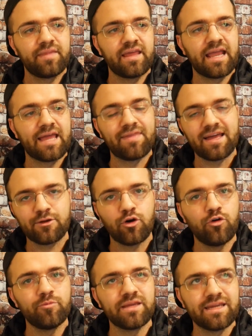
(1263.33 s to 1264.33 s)
And that
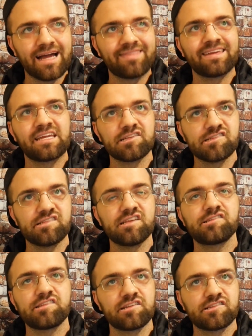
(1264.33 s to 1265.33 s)
Colby, I think his
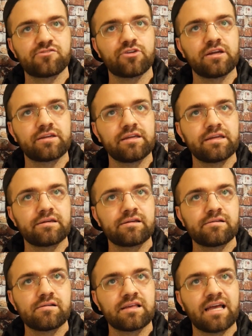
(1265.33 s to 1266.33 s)
distance striking